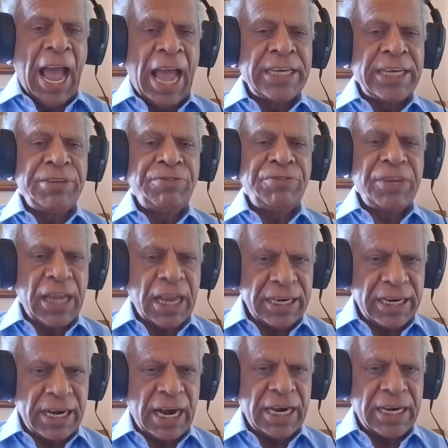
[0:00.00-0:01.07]
And if we
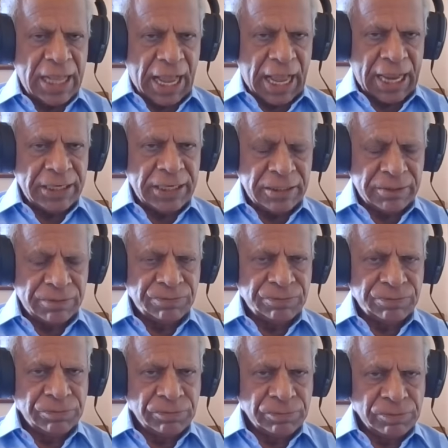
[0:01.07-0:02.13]
had done that,
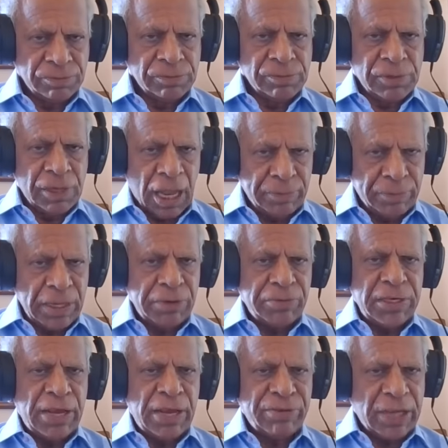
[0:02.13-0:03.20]
Amir
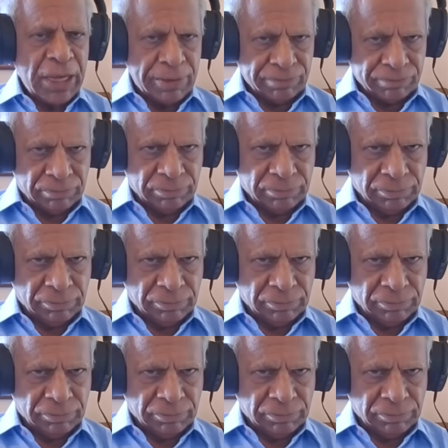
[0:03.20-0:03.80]
would have come.